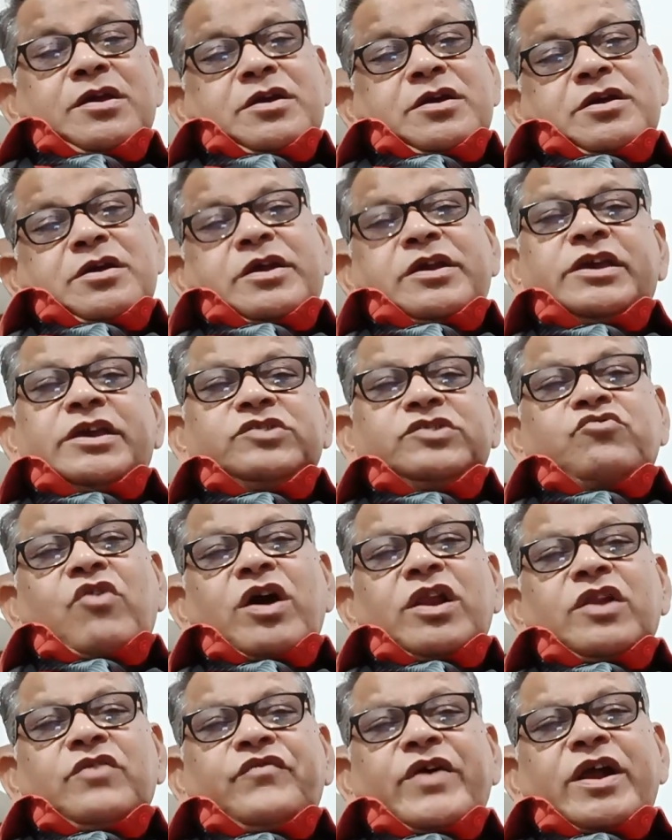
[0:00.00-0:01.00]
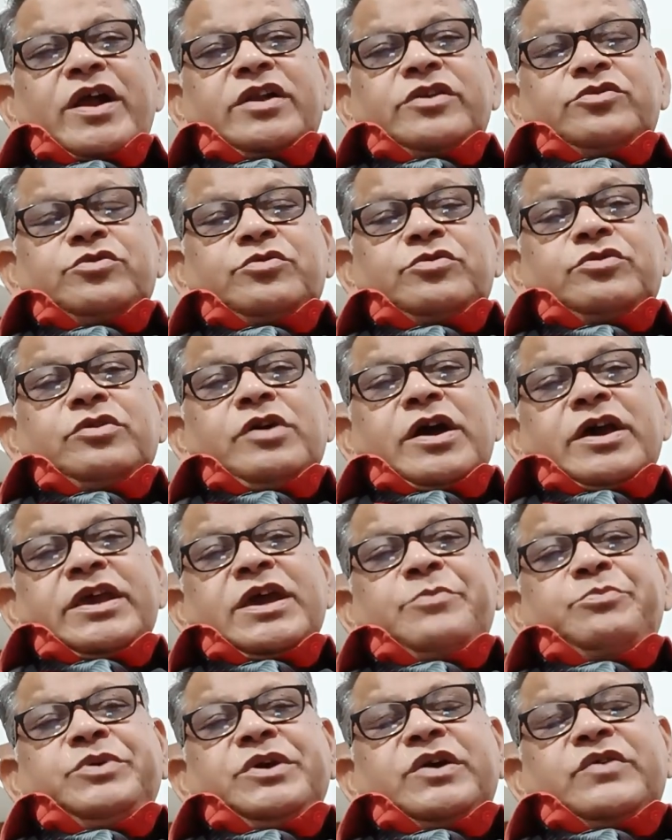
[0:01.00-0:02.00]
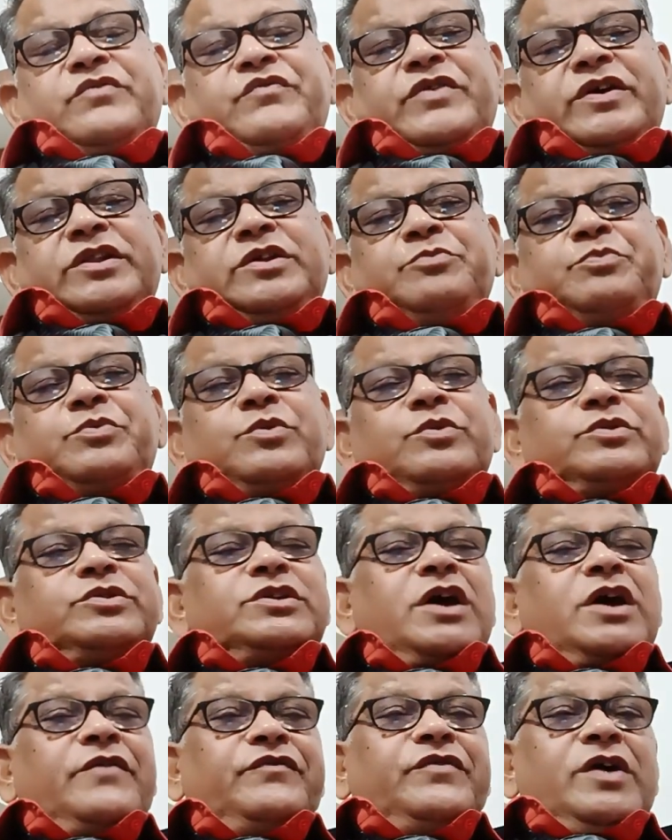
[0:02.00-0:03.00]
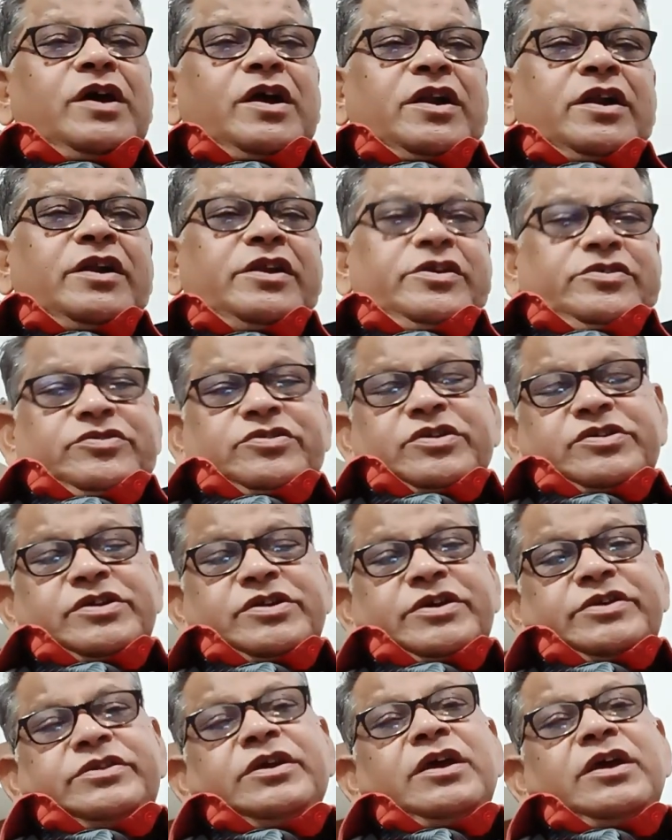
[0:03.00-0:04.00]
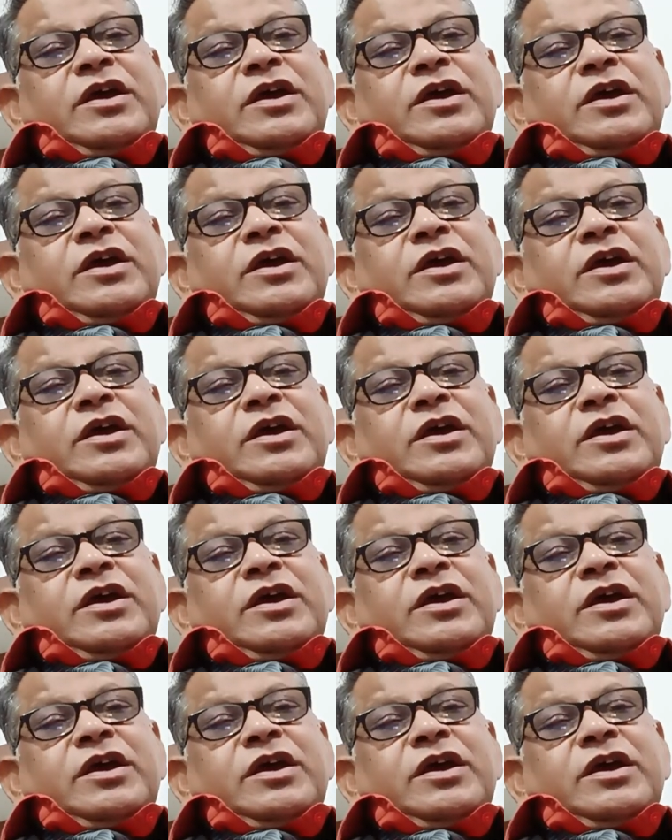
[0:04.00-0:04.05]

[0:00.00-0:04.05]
is qualified to appear for the post of district judge.